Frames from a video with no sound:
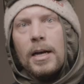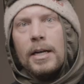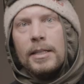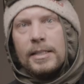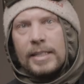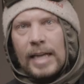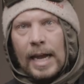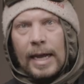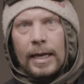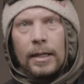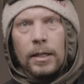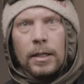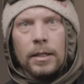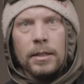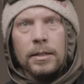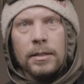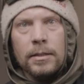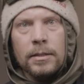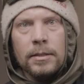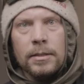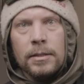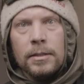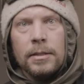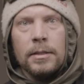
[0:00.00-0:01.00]
a tail.
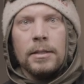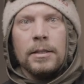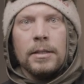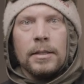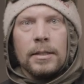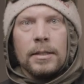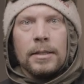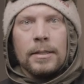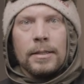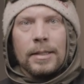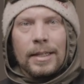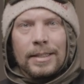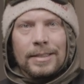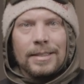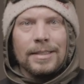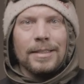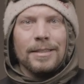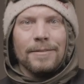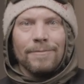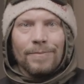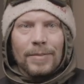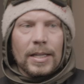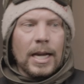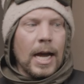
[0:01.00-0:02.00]
That's
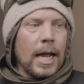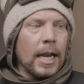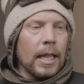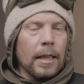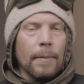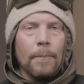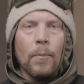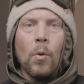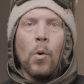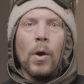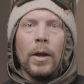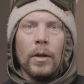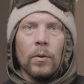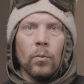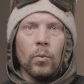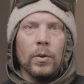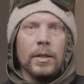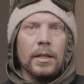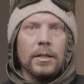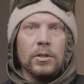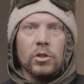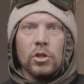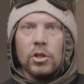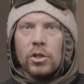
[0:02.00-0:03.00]
kind of the point.
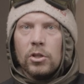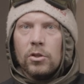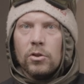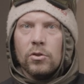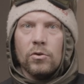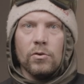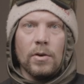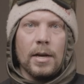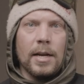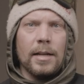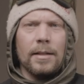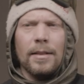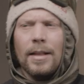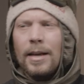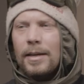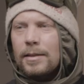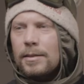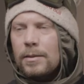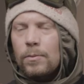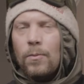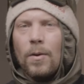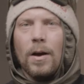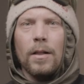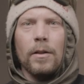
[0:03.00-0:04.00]
With a just straight like
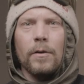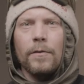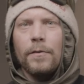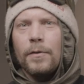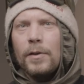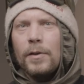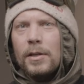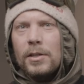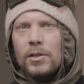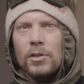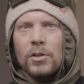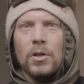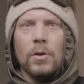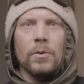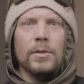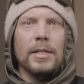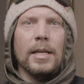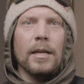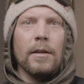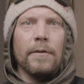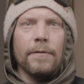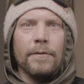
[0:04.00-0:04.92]
swallowfish, no tail